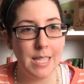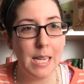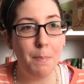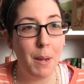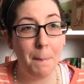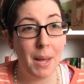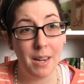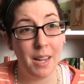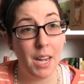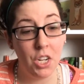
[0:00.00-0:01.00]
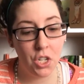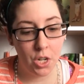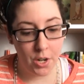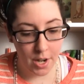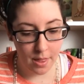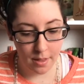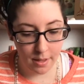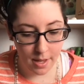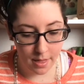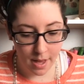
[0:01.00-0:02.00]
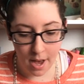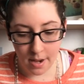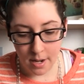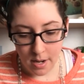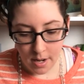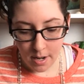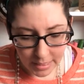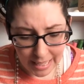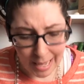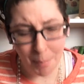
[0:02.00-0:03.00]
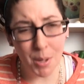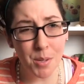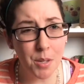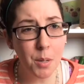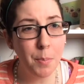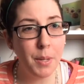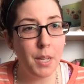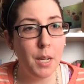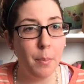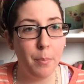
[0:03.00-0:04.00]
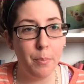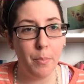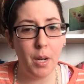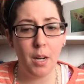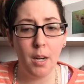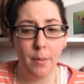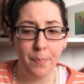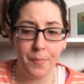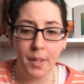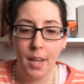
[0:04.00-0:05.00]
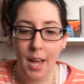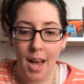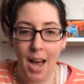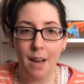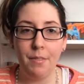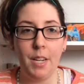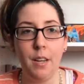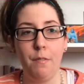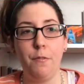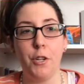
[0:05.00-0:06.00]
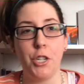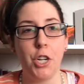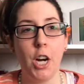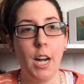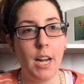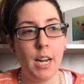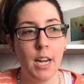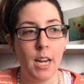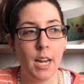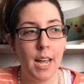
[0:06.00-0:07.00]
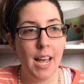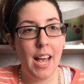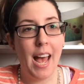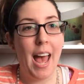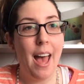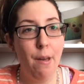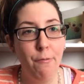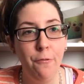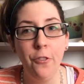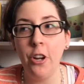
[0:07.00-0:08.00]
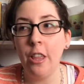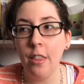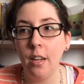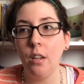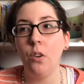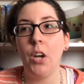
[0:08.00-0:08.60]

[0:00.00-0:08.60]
sleeping medication or anything like that. I'm also a big advocate for trying everything you